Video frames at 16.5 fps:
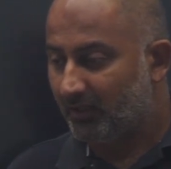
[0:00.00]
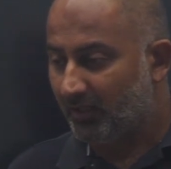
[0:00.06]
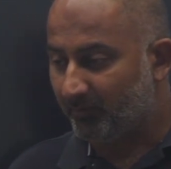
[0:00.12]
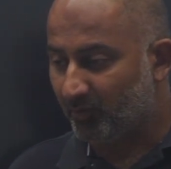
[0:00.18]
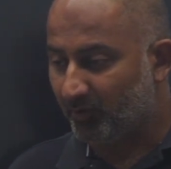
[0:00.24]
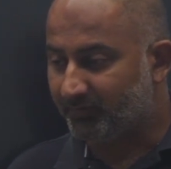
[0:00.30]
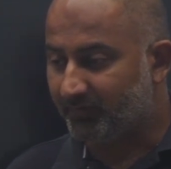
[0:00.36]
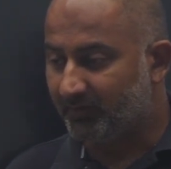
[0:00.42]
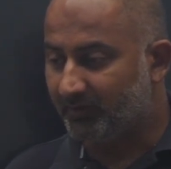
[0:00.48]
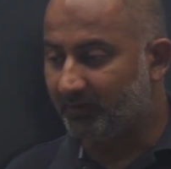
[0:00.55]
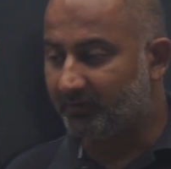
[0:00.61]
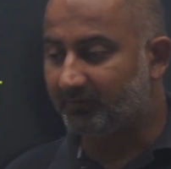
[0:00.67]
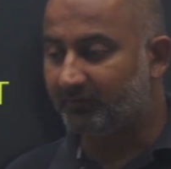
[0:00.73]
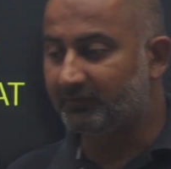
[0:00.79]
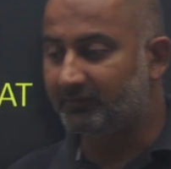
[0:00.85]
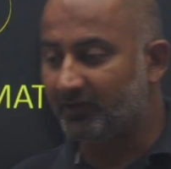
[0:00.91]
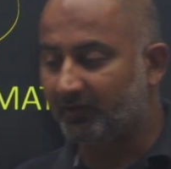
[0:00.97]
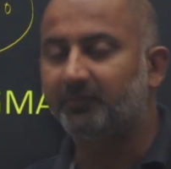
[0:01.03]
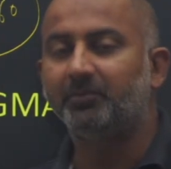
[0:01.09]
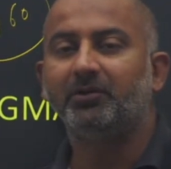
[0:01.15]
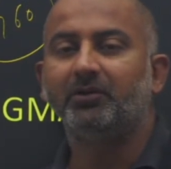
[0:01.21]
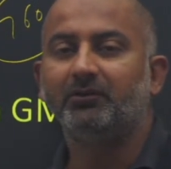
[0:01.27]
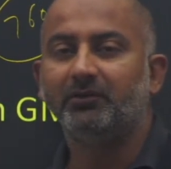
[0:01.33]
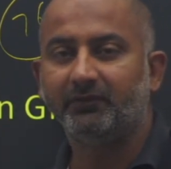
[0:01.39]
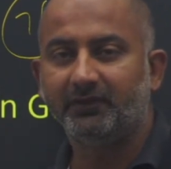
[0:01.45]
I'm not saying it's just
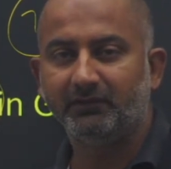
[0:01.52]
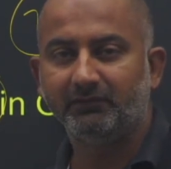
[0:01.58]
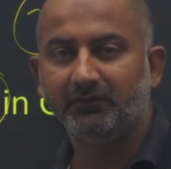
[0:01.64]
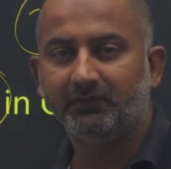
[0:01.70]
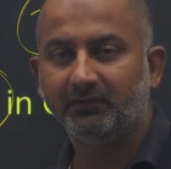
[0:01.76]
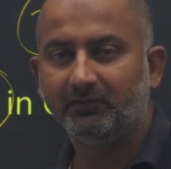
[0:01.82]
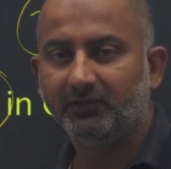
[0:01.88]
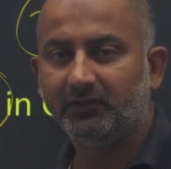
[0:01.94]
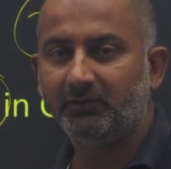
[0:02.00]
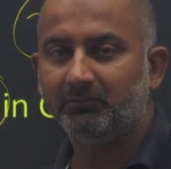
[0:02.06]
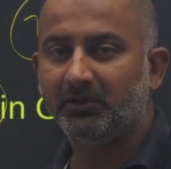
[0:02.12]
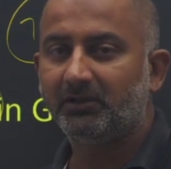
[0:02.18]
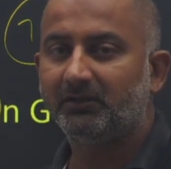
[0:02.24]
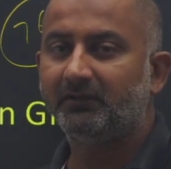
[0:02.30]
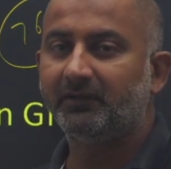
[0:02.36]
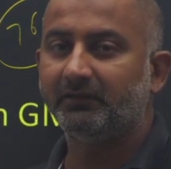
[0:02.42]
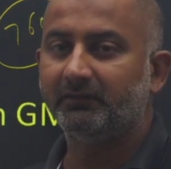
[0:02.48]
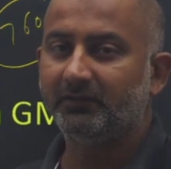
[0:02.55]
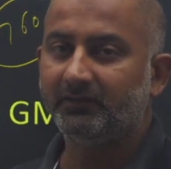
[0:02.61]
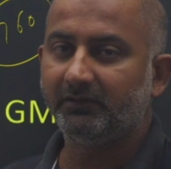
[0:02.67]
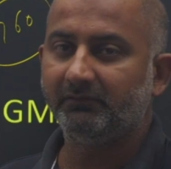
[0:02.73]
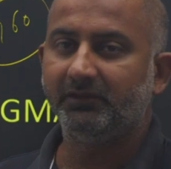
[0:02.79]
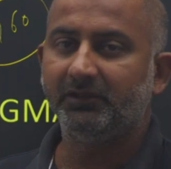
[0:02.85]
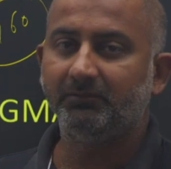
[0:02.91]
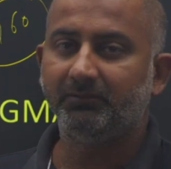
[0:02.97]
because of 770, but
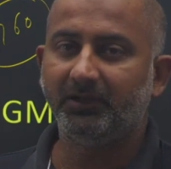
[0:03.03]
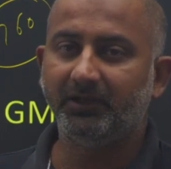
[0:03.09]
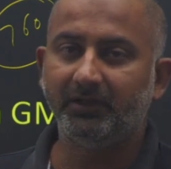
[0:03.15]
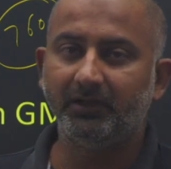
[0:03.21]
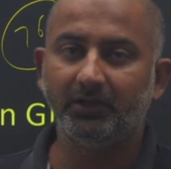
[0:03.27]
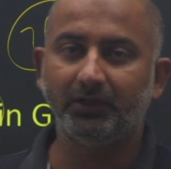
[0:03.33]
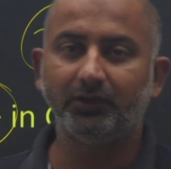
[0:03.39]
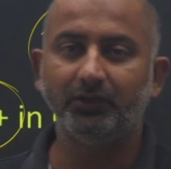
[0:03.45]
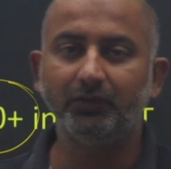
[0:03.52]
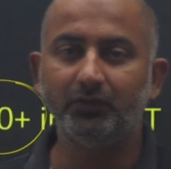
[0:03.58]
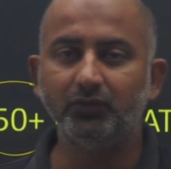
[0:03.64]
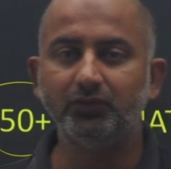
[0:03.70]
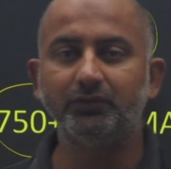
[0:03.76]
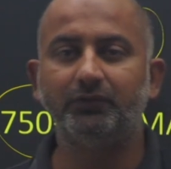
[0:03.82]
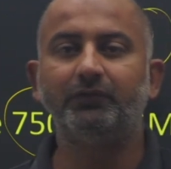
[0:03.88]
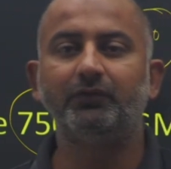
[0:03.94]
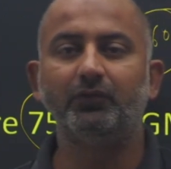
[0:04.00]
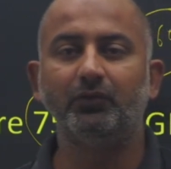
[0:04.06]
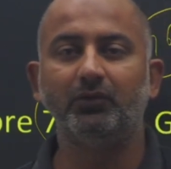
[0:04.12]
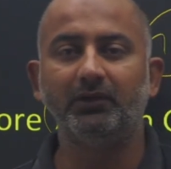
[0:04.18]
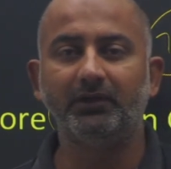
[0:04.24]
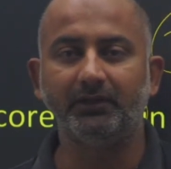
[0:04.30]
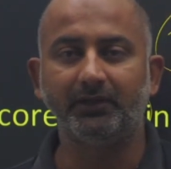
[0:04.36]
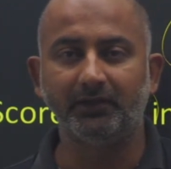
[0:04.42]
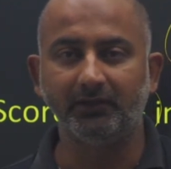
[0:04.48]
770 played a huge
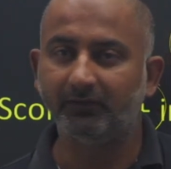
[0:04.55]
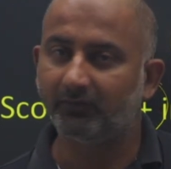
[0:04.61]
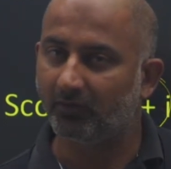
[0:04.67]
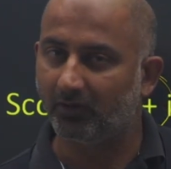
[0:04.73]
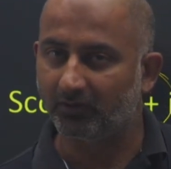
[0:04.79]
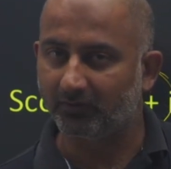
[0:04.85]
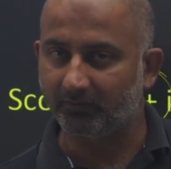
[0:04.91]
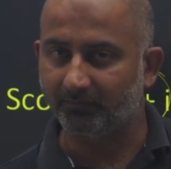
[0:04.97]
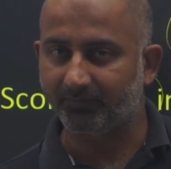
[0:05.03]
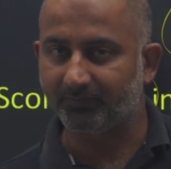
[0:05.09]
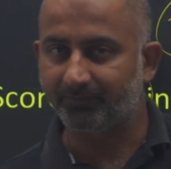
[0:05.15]
role in getting scholarship.